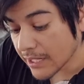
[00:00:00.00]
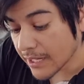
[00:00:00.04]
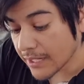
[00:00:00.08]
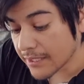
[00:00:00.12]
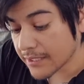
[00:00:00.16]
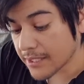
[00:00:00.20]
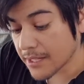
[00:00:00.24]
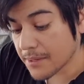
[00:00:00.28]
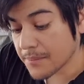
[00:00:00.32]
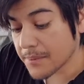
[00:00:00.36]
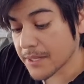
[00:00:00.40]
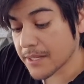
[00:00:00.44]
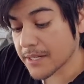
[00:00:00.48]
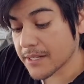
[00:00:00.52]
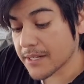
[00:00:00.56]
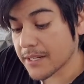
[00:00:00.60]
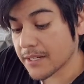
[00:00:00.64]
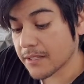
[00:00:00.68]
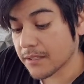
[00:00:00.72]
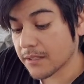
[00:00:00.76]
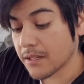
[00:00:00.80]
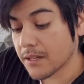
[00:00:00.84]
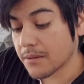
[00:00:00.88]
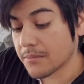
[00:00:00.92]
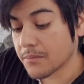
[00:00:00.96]
I think I'm going to need
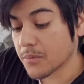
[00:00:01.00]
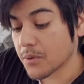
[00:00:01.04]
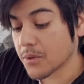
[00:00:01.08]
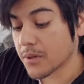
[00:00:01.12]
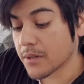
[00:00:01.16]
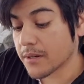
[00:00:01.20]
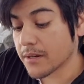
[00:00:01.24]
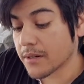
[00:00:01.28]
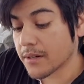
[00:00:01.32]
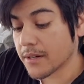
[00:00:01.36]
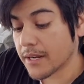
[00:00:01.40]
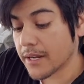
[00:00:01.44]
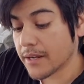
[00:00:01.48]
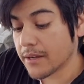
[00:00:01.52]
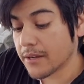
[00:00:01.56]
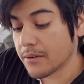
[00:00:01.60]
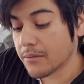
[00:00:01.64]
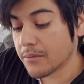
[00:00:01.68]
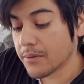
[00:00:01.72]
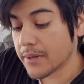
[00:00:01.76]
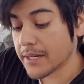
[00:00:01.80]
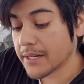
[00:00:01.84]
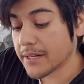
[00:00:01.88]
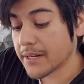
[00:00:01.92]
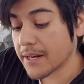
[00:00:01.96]
a lot more. Uh,
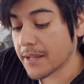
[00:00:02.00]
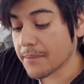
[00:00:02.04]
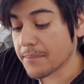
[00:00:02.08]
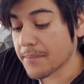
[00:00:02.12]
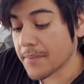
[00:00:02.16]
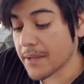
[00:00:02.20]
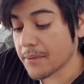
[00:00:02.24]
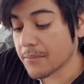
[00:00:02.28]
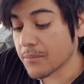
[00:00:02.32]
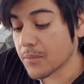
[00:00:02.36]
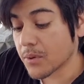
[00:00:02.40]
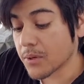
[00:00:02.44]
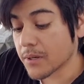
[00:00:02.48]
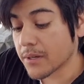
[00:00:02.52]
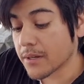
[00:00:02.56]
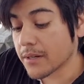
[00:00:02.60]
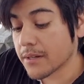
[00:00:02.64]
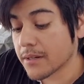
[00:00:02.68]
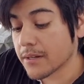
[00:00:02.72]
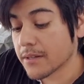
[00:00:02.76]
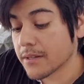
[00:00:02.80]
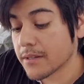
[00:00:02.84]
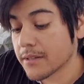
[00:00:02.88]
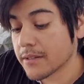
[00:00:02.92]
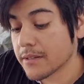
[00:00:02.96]
why didn't I make more?
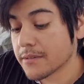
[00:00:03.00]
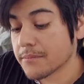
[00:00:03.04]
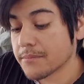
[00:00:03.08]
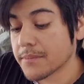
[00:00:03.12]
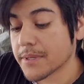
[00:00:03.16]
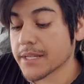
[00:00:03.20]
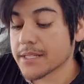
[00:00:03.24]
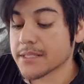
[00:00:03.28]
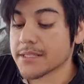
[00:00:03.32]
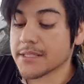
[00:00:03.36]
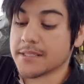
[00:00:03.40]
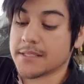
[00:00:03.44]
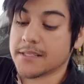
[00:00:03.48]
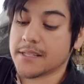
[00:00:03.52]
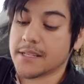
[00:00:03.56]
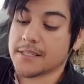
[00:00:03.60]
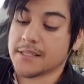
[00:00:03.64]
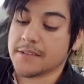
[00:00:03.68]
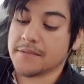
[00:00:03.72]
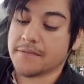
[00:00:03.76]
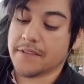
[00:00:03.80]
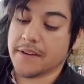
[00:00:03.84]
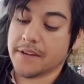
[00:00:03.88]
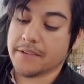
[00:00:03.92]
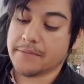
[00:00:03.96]
Because it sets
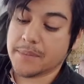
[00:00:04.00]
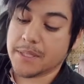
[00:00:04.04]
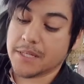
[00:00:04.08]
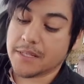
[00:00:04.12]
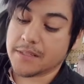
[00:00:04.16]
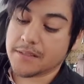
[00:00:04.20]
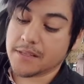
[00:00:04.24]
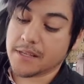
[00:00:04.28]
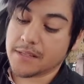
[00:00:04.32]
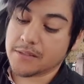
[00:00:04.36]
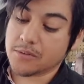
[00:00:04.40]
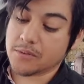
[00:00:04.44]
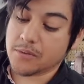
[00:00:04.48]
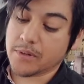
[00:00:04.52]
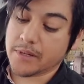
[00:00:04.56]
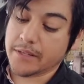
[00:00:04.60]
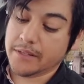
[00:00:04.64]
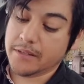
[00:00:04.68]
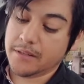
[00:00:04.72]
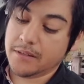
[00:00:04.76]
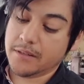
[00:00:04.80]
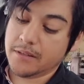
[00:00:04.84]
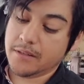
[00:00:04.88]
in five minutes, that's why.